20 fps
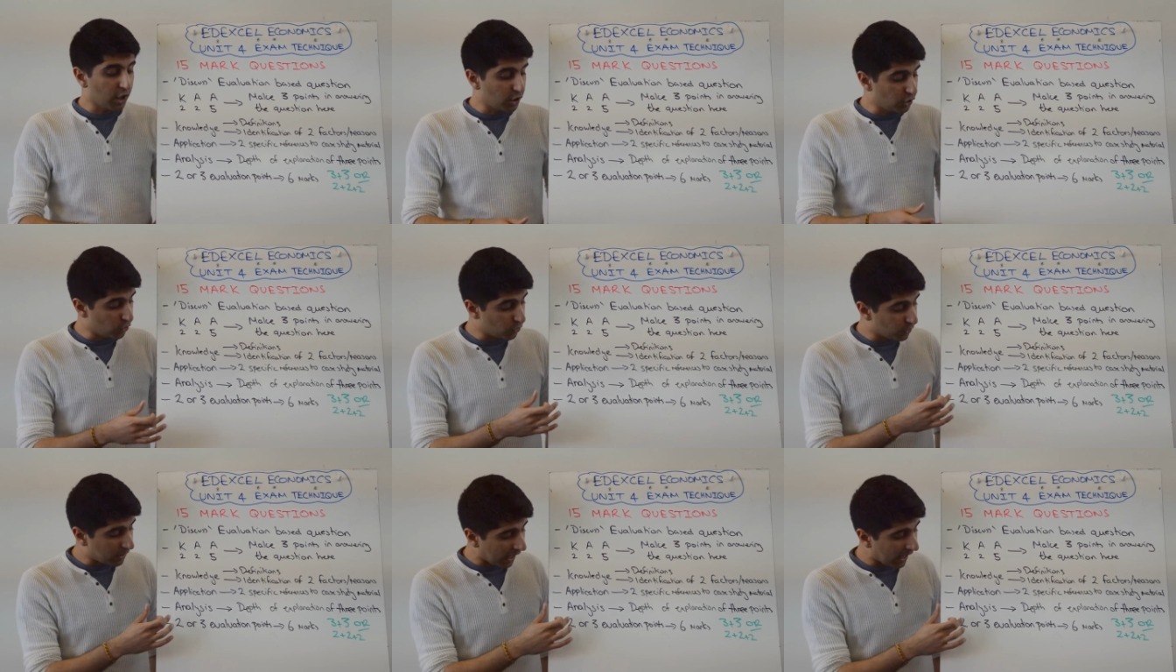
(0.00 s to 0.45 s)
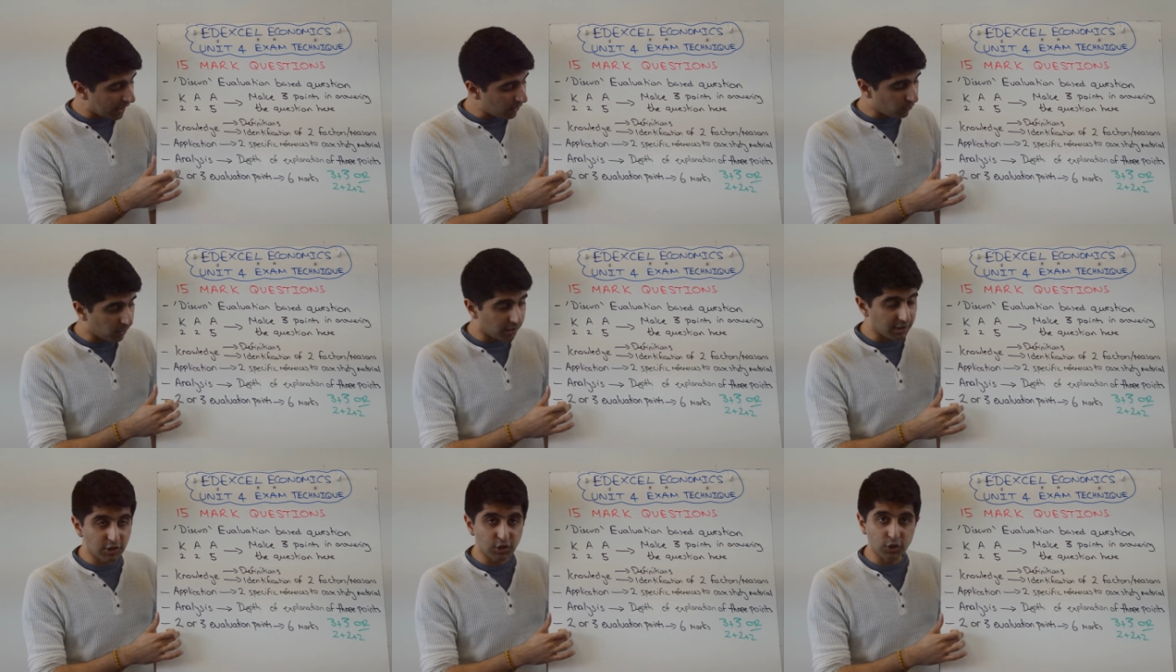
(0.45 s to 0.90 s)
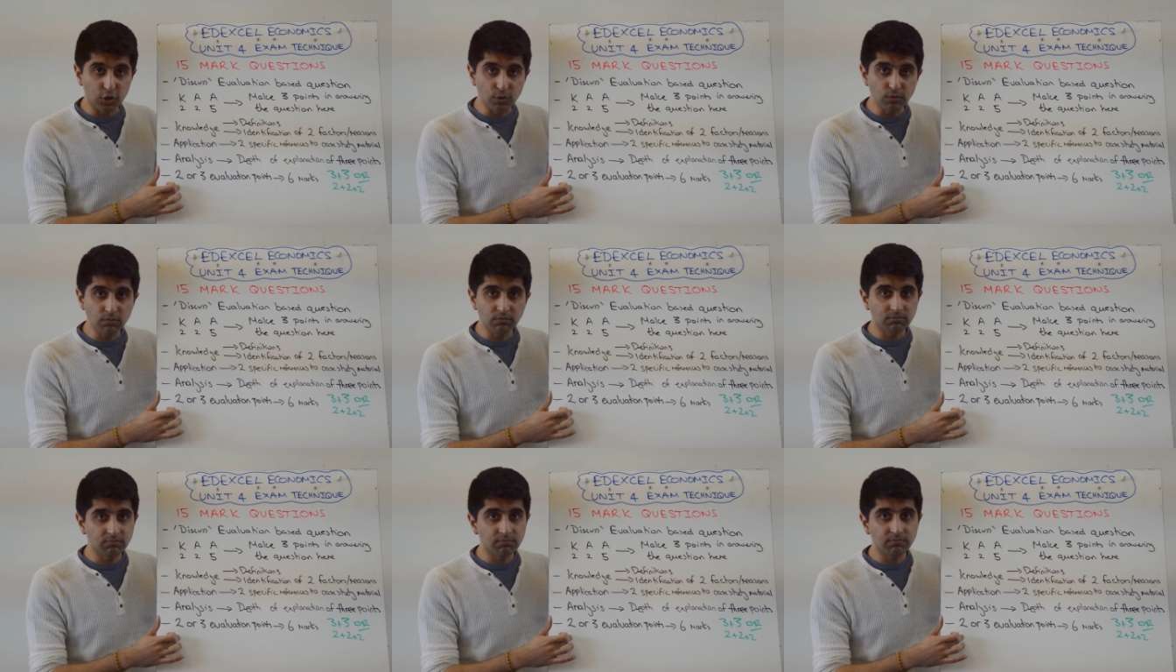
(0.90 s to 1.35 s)
You can write
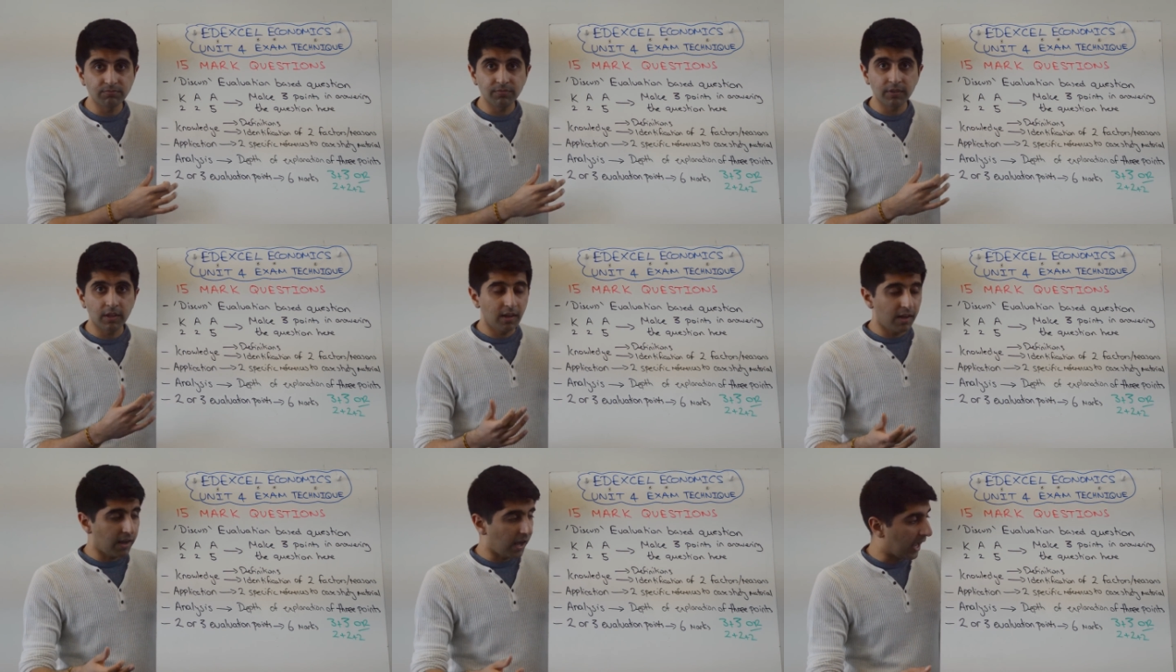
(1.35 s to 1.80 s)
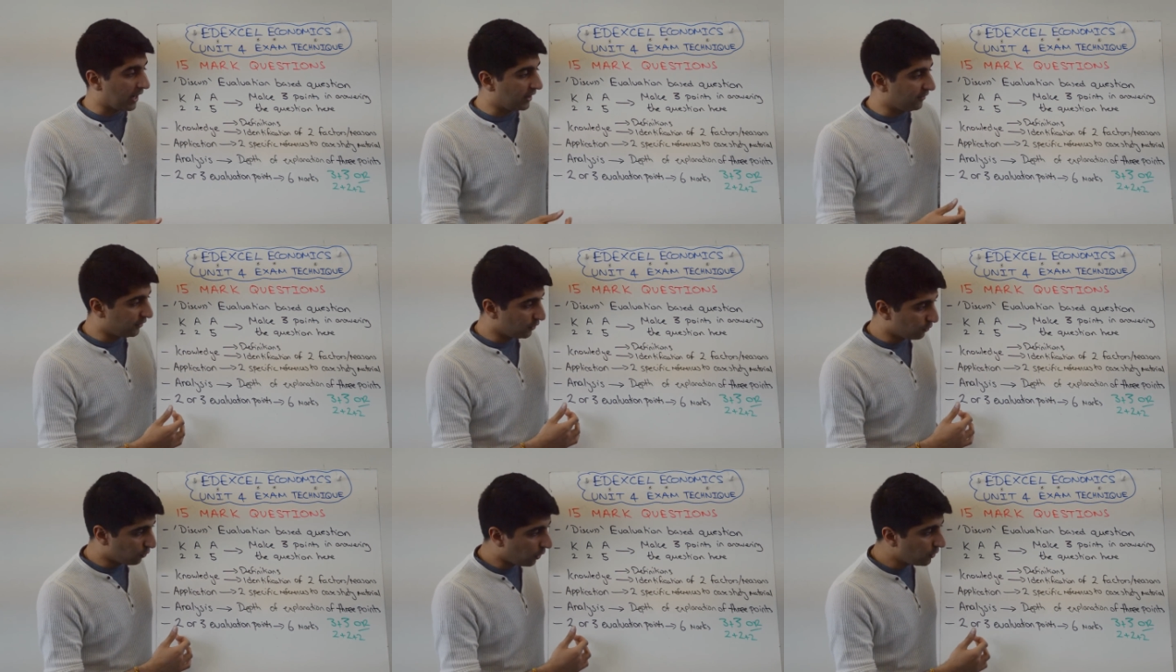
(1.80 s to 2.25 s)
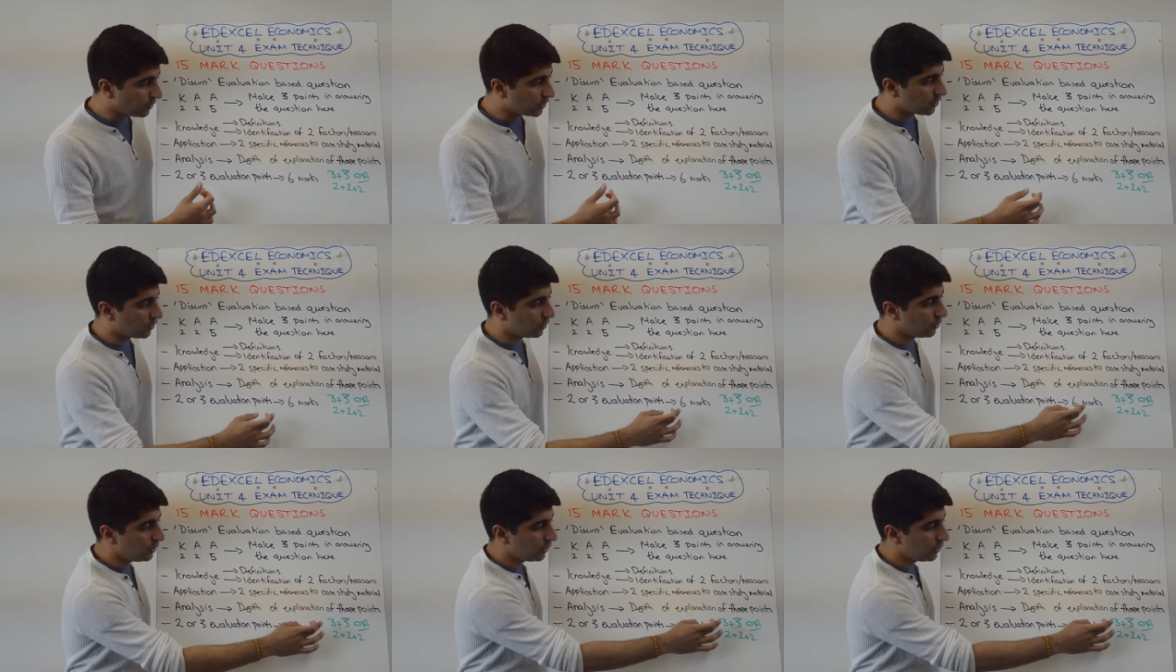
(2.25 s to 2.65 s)
two, and if you wrote two,